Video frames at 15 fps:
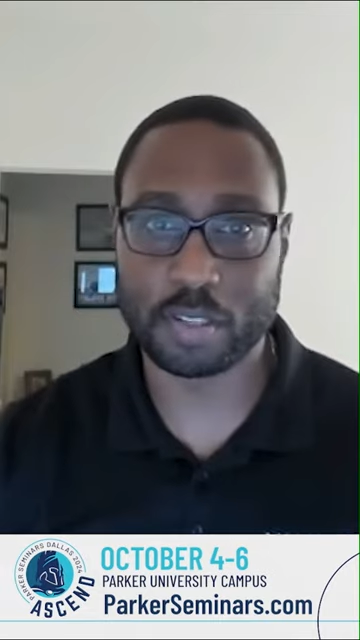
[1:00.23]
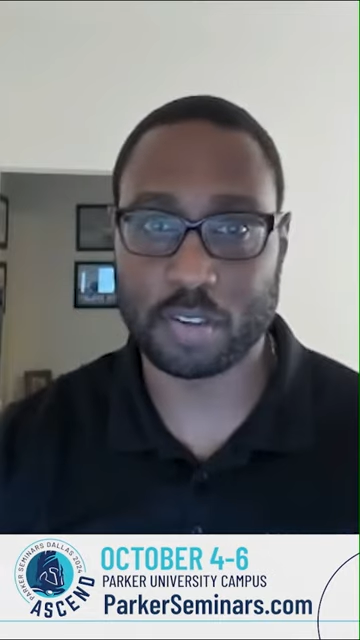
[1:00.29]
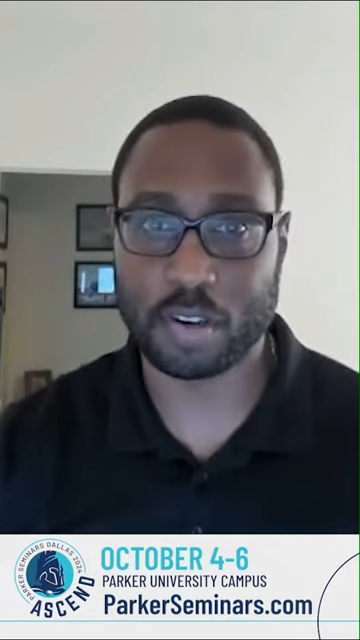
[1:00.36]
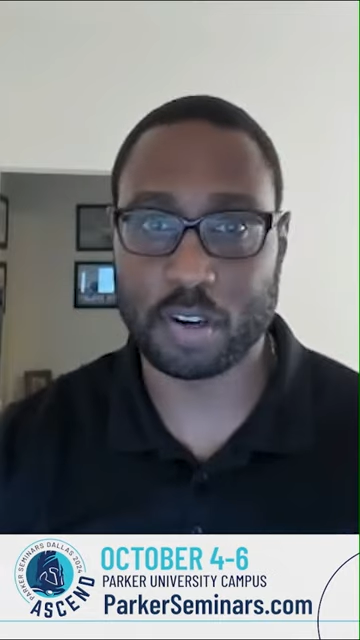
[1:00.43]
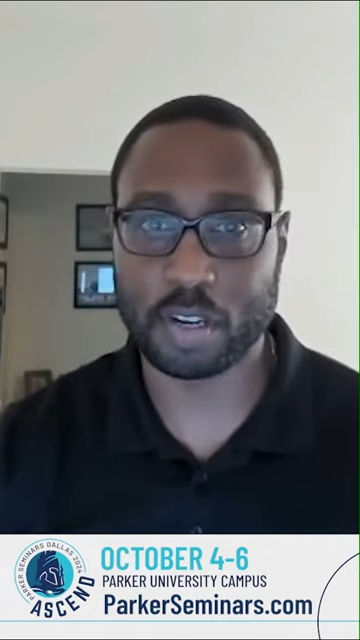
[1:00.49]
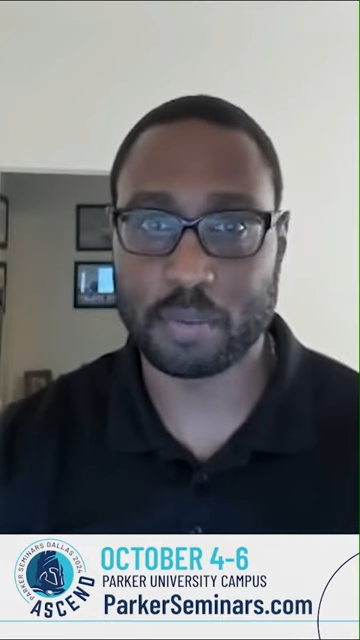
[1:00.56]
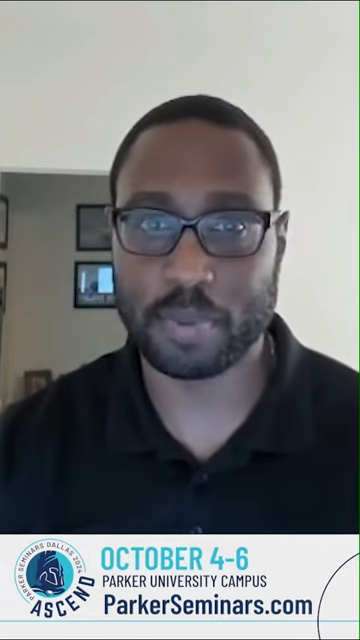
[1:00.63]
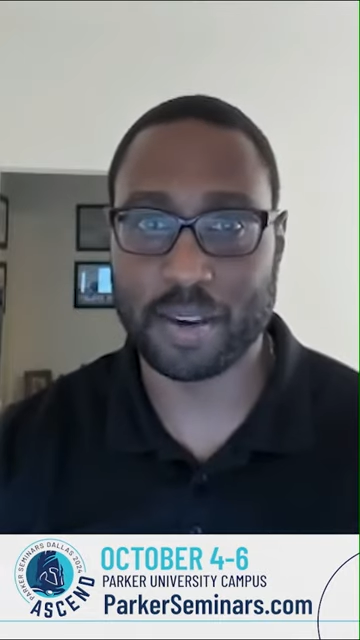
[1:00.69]
to
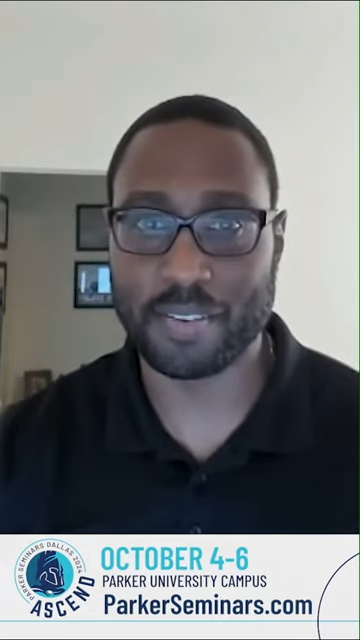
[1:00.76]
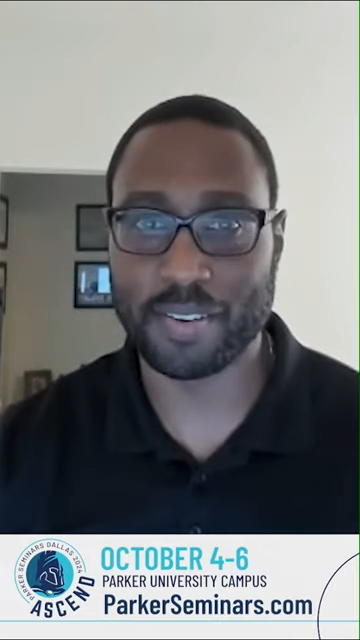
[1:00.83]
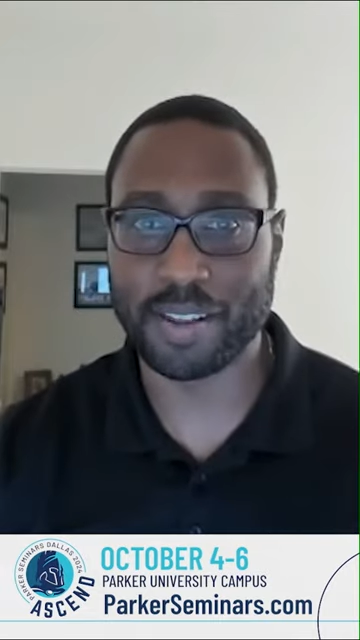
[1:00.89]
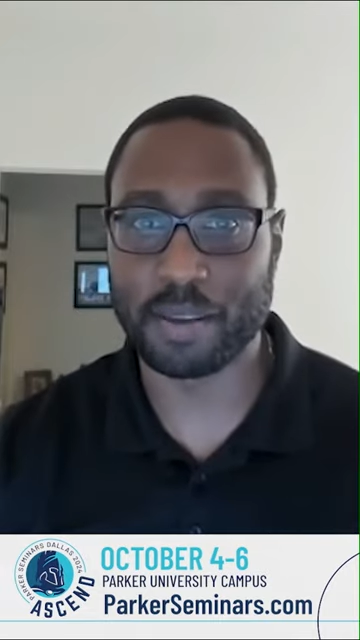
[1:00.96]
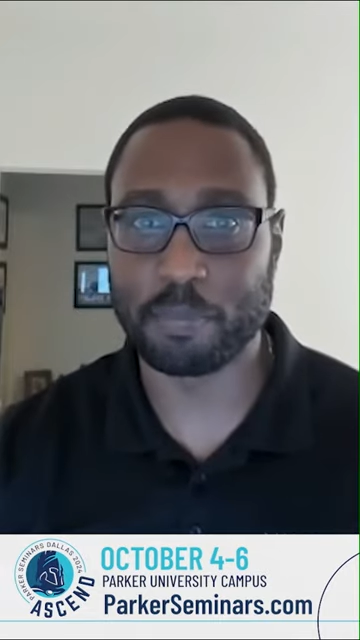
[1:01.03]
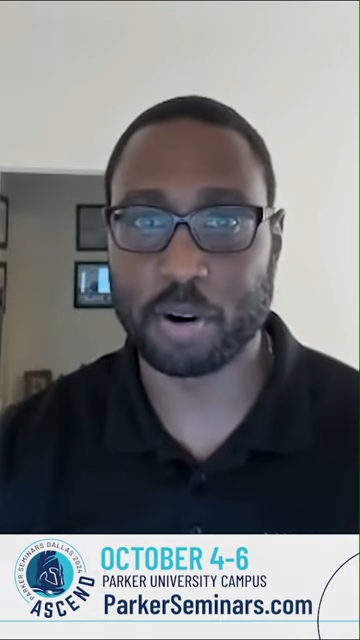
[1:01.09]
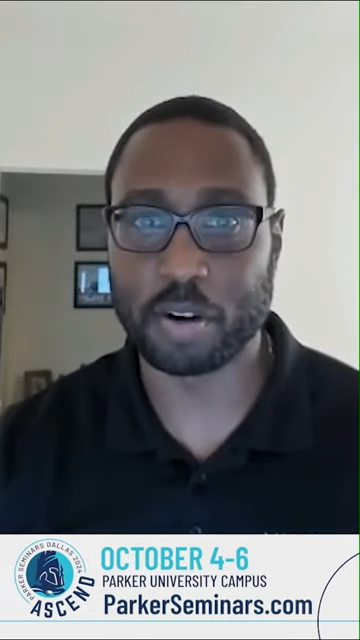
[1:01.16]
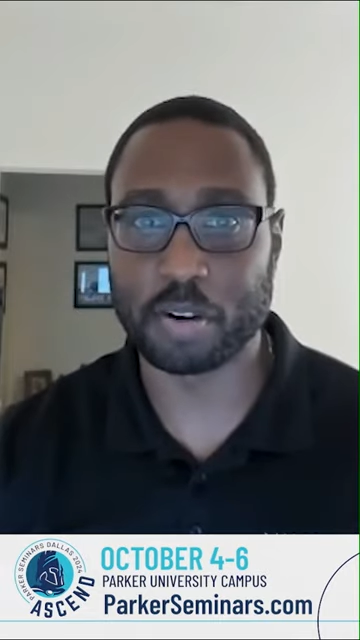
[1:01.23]
talk about
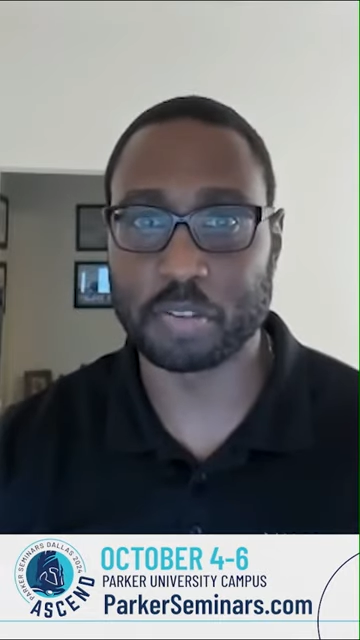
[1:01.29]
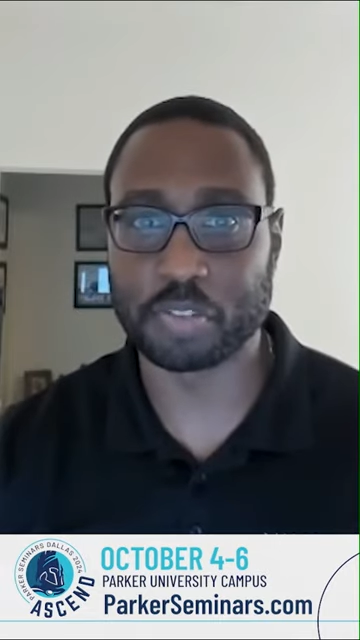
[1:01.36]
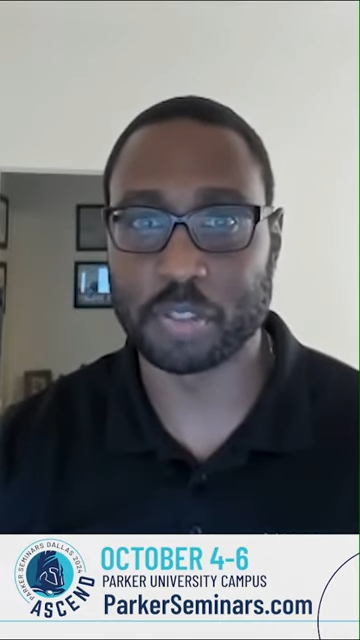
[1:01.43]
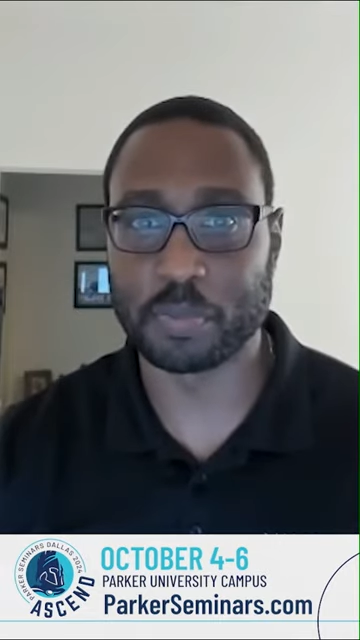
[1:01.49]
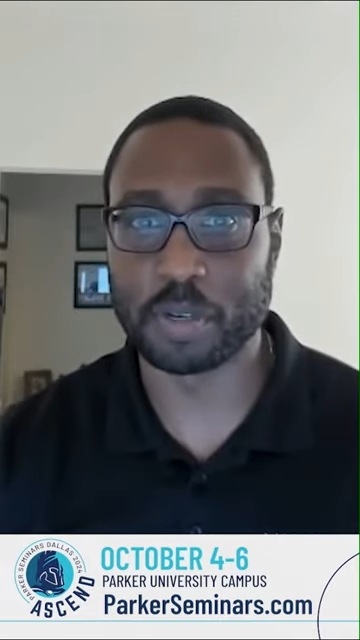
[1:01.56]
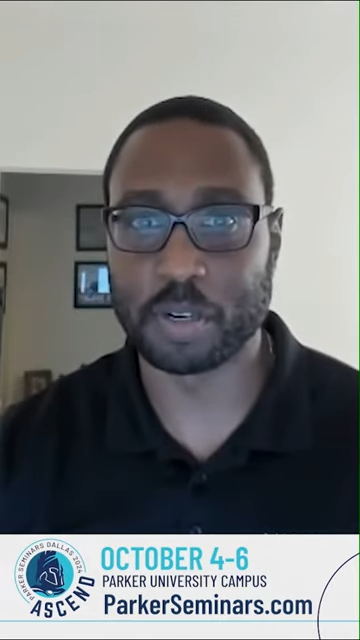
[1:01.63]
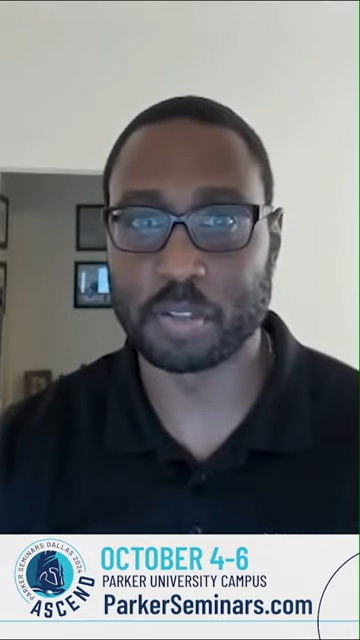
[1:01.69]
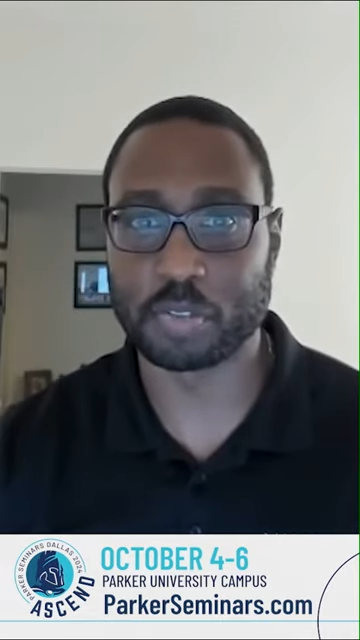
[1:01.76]
at Parker
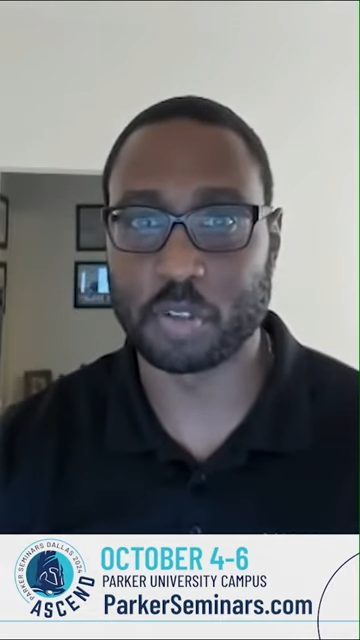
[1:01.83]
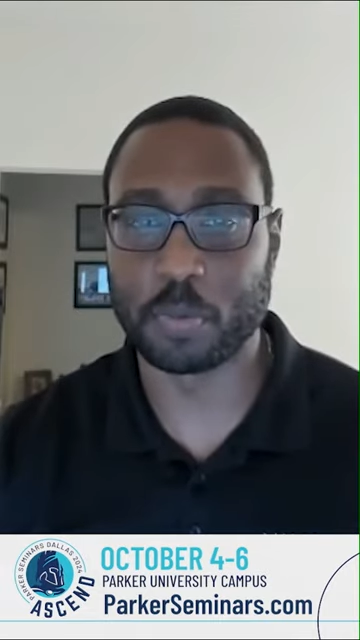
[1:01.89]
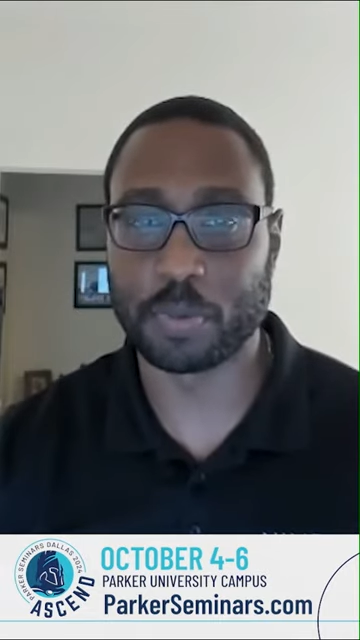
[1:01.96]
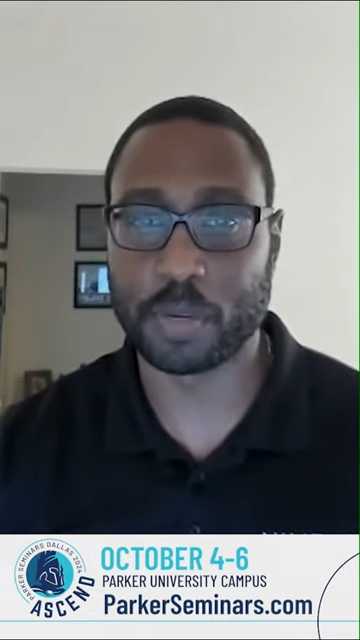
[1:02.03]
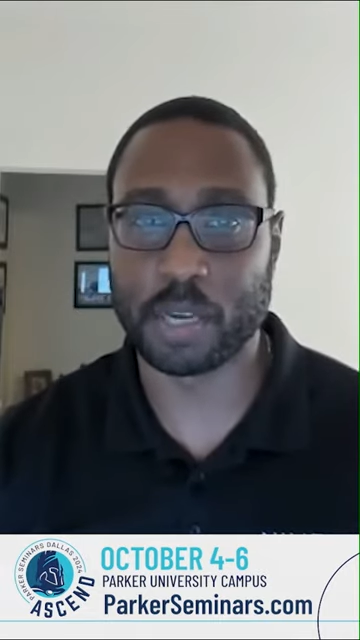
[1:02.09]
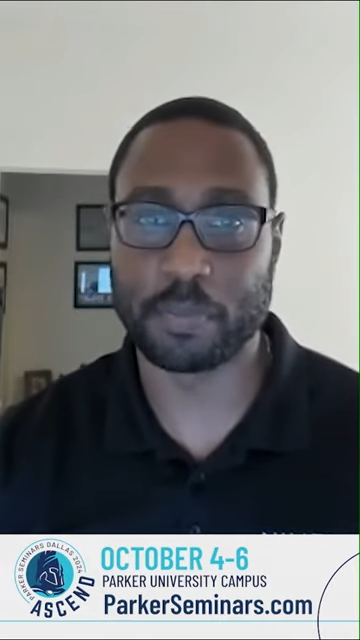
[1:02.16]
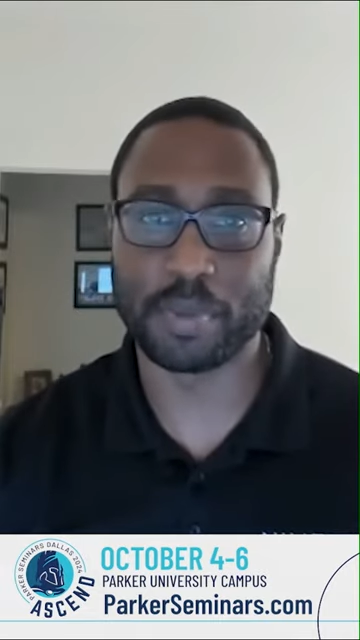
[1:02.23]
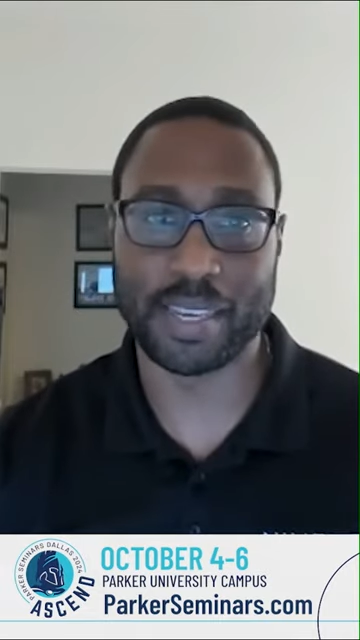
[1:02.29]
Seminars
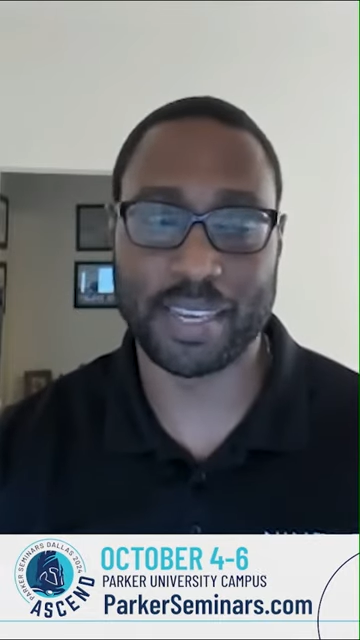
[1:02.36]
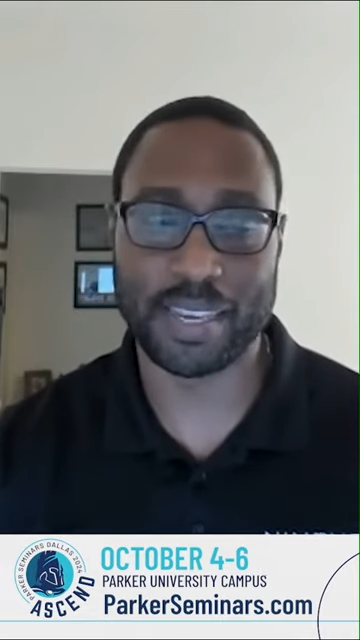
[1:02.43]
Homecoming